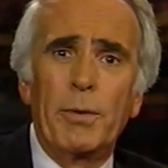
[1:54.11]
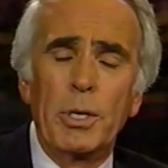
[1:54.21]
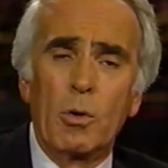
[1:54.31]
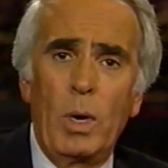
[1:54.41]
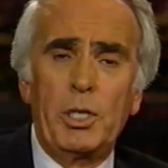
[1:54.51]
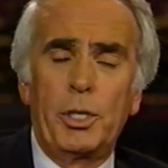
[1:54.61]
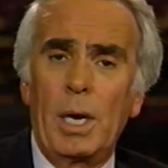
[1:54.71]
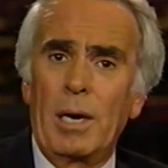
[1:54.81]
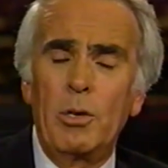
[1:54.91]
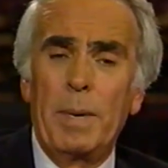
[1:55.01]
for your
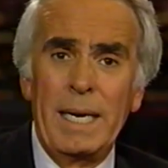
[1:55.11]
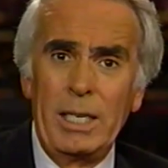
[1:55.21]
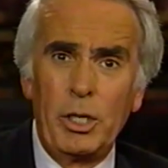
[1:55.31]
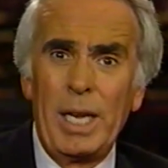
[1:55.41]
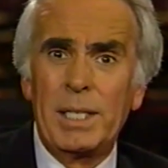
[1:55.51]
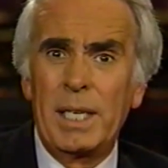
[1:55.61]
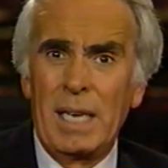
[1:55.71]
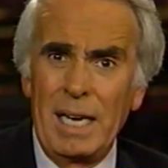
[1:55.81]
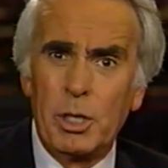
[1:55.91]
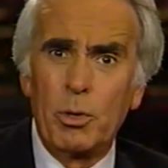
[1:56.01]
question. Are you by any chance in
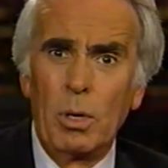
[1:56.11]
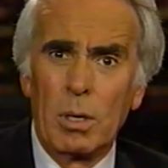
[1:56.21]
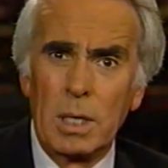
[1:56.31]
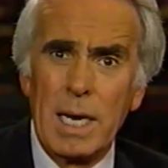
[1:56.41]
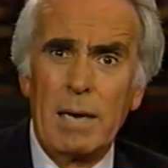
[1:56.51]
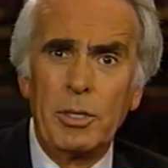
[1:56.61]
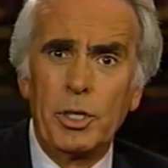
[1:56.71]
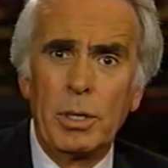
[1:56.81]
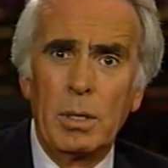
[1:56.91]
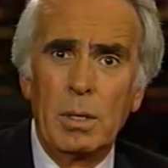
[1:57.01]
high school or in college?